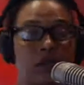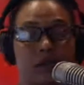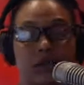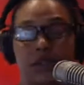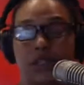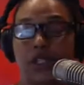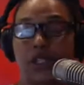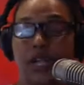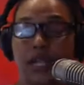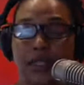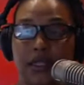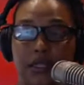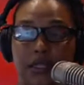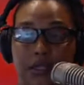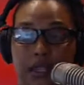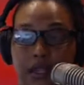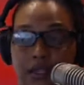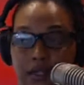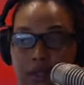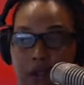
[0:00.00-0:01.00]
shake the
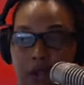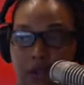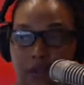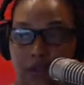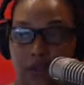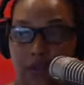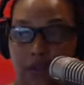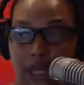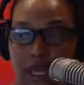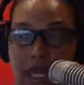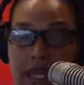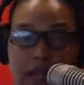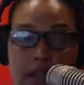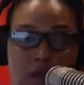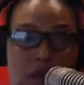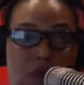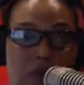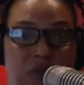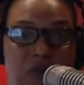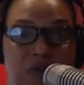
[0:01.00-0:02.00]
dust off of me and
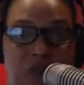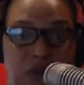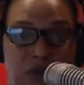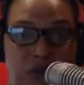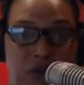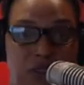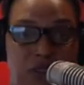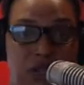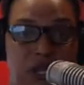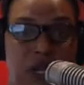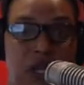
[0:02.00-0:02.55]
go vote.